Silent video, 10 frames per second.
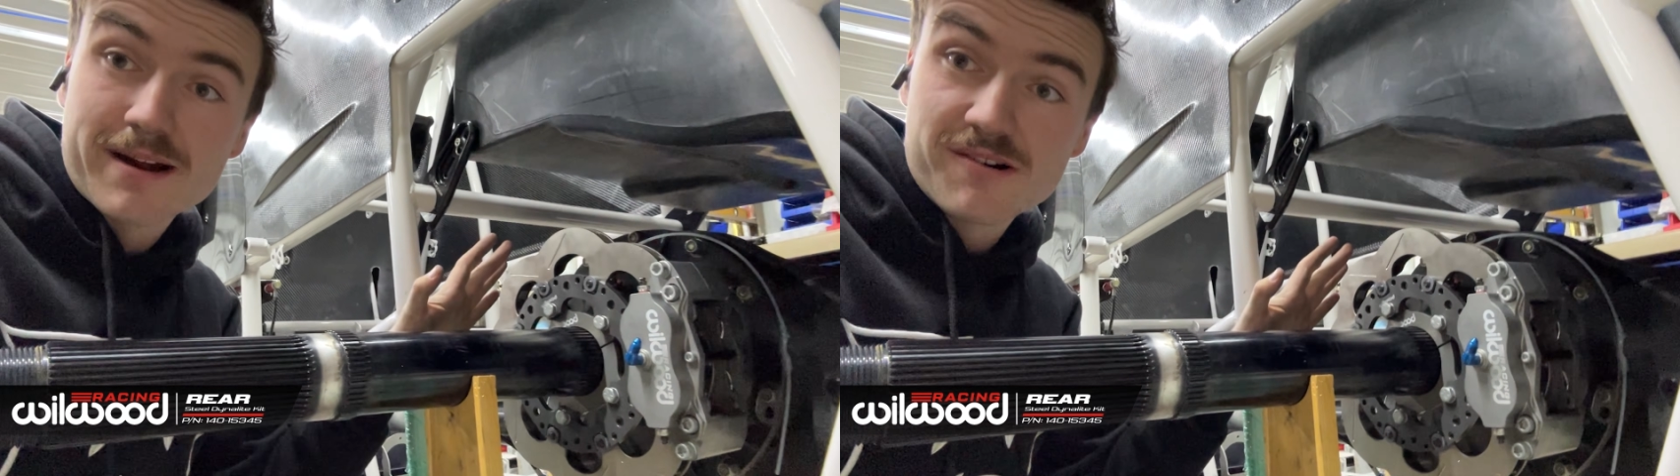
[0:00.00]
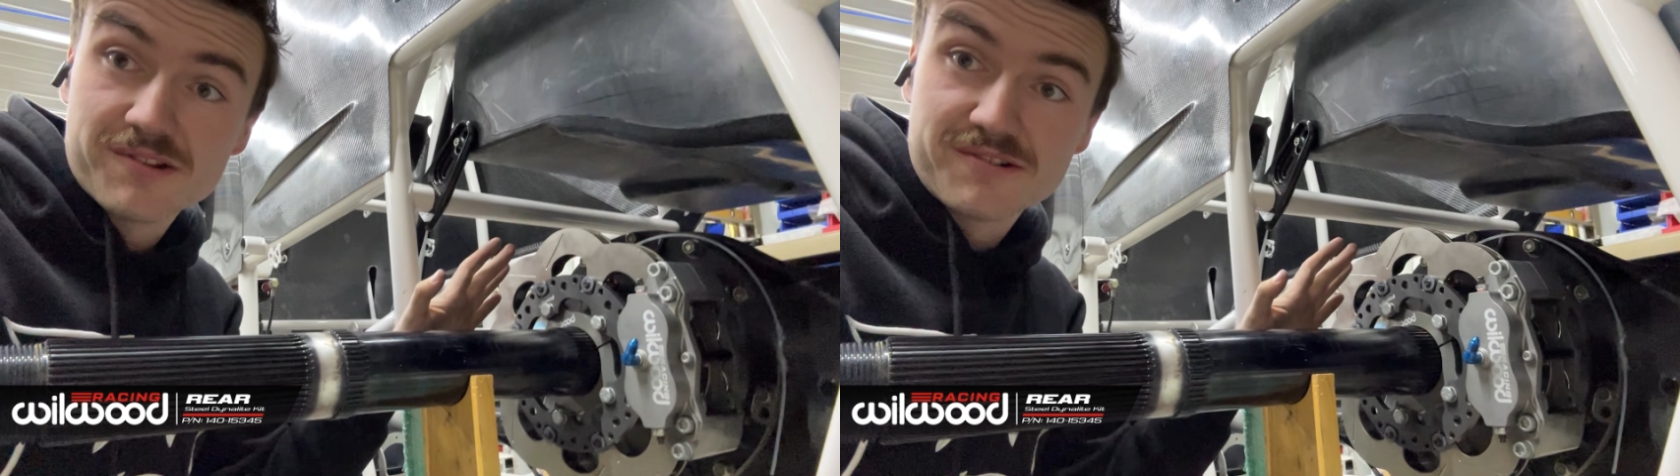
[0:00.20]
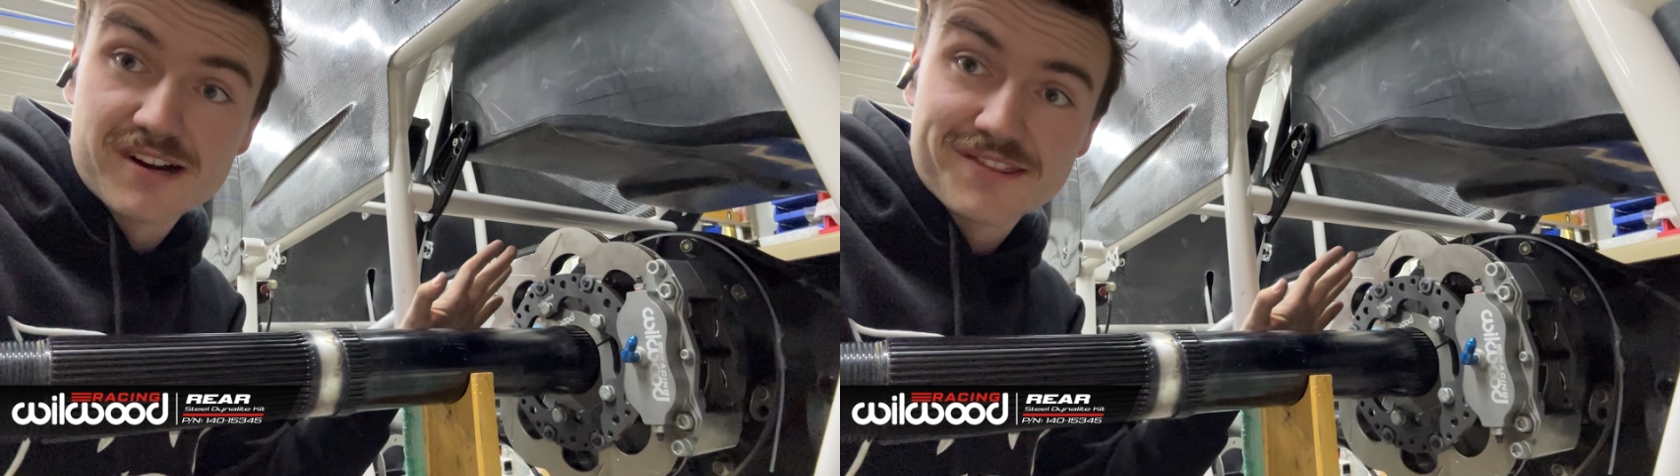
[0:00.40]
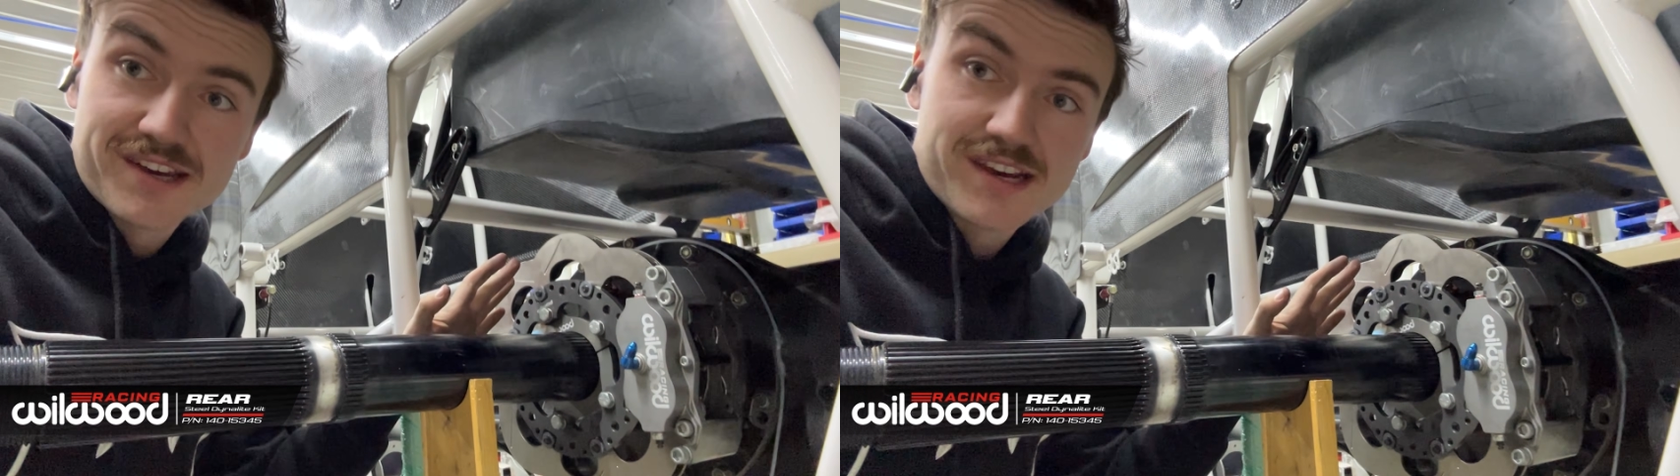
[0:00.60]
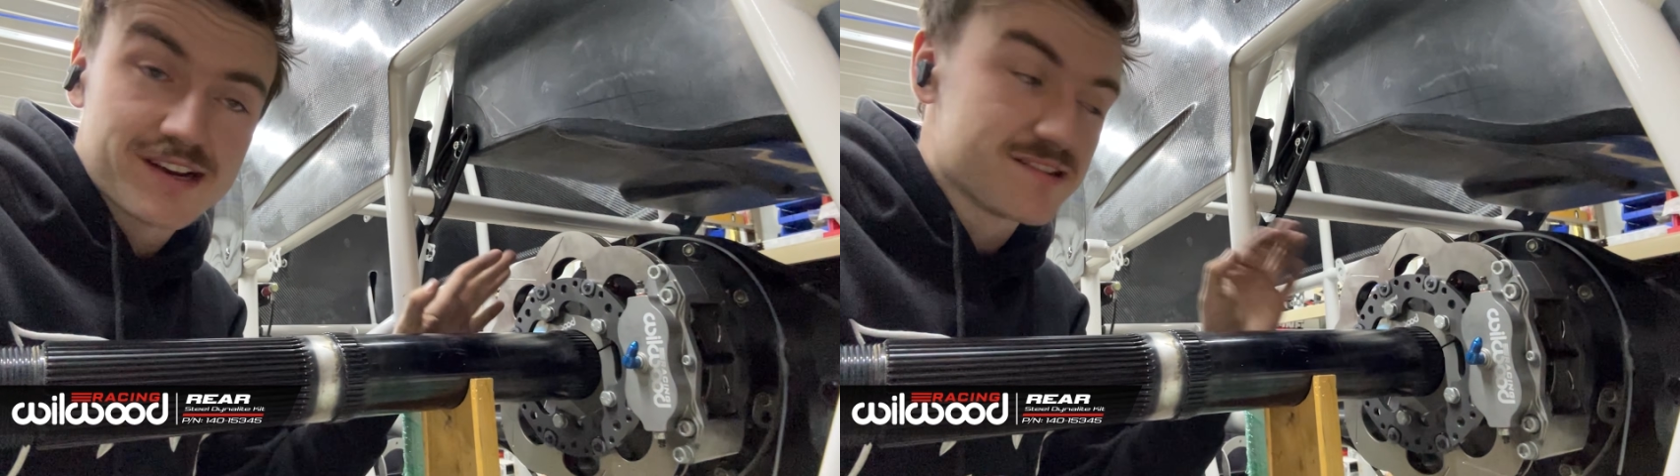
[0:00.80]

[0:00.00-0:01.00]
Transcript: on right there.